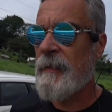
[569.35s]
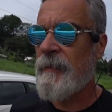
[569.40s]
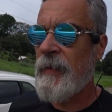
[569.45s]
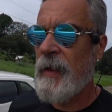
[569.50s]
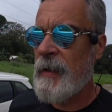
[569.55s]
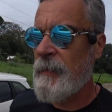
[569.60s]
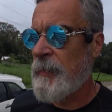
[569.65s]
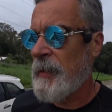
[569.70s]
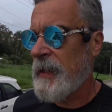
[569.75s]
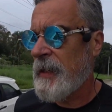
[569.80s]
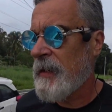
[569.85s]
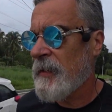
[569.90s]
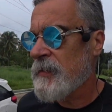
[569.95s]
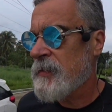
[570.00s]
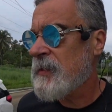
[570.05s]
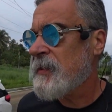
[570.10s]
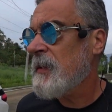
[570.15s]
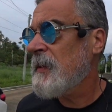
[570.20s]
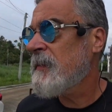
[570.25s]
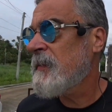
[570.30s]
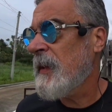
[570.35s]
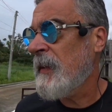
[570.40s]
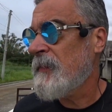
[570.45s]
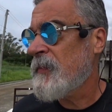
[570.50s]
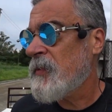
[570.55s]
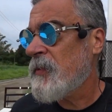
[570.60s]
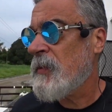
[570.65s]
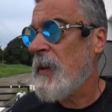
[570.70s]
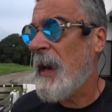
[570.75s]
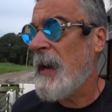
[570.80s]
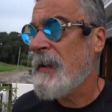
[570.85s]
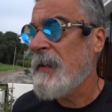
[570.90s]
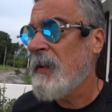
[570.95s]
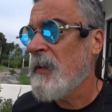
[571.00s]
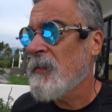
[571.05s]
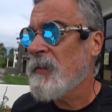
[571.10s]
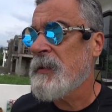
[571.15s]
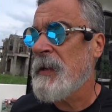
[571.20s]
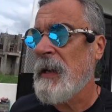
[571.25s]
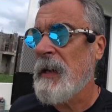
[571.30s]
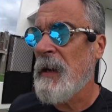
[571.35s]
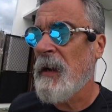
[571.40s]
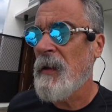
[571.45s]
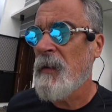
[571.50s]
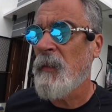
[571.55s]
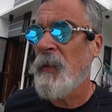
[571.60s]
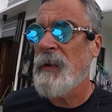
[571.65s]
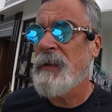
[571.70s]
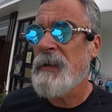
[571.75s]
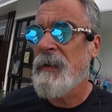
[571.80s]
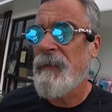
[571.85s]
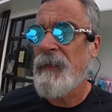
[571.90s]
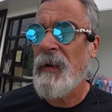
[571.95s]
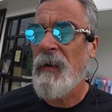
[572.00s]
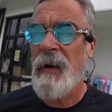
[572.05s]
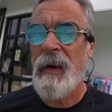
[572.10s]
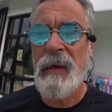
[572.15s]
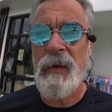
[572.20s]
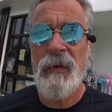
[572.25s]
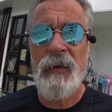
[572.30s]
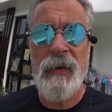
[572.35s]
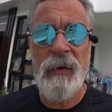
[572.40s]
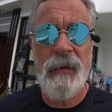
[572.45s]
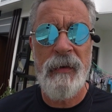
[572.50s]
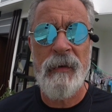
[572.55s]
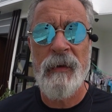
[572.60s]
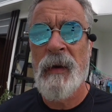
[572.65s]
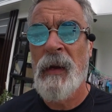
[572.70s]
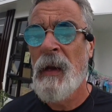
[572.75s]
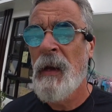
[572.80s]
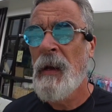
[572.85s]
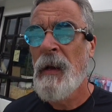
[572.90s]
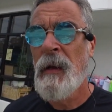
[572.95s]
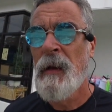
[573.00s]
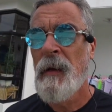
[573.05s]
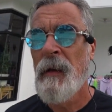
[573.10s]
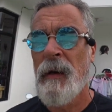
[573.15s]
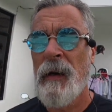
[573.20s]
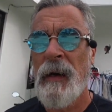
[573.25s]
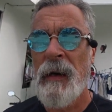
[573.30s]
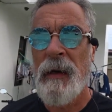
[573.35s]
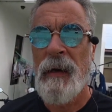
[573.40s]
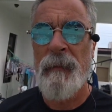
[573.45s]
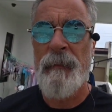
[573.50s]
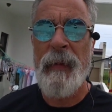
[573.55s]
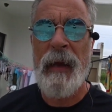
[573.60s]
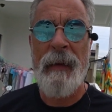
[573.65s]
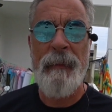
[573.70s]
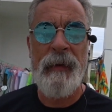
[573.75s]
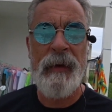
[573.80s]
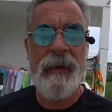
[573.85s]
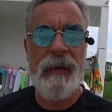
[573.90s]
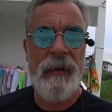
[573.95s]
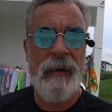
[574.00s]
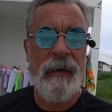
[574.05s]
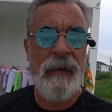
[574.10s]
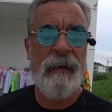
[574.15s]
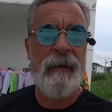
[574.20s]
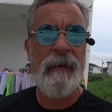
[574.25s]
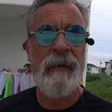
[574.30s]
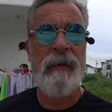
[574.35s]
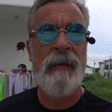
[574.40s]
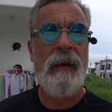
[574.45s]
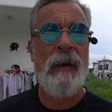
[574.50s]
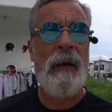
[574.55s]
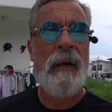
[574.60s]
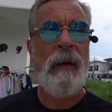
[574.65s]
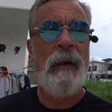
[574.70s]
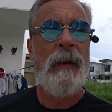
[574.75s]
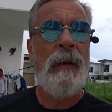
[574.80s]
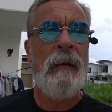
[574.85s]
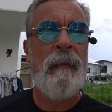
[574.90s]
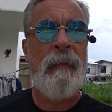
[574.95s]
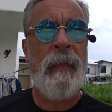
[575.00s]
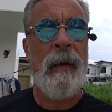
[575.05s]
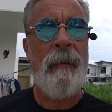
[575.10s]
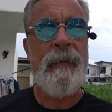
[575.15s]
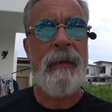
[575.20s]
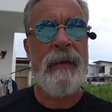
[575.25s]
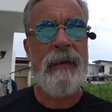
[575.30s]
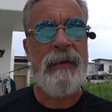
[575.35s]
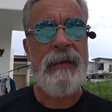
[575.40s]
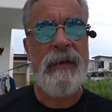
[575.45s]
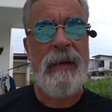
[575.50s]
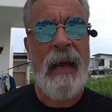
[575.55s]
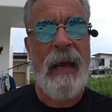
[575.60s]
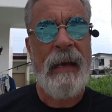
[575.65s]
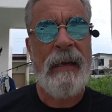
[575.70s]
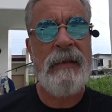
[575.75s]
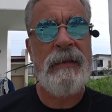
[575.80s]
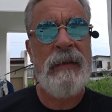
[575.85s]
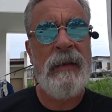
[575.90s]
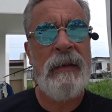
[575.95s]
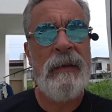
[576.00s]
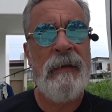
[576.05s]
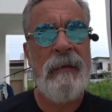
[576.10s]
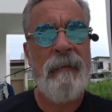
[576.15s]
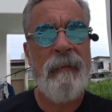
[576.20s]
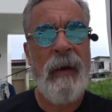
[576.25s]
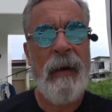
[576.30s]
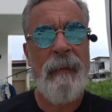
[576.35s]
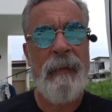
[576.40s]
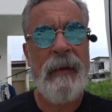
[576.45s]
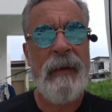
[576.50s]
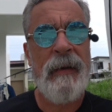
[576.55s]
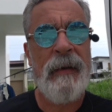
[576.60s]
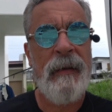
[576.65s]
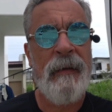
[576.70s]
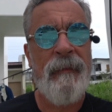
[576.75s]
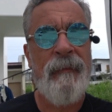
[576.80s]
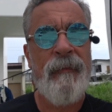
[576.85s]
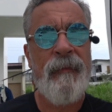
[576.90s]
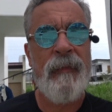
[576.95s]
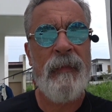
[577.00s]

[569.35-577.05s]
If anybody else has tried those, any other ones, if they're any good, or maybe the steaks, maybe the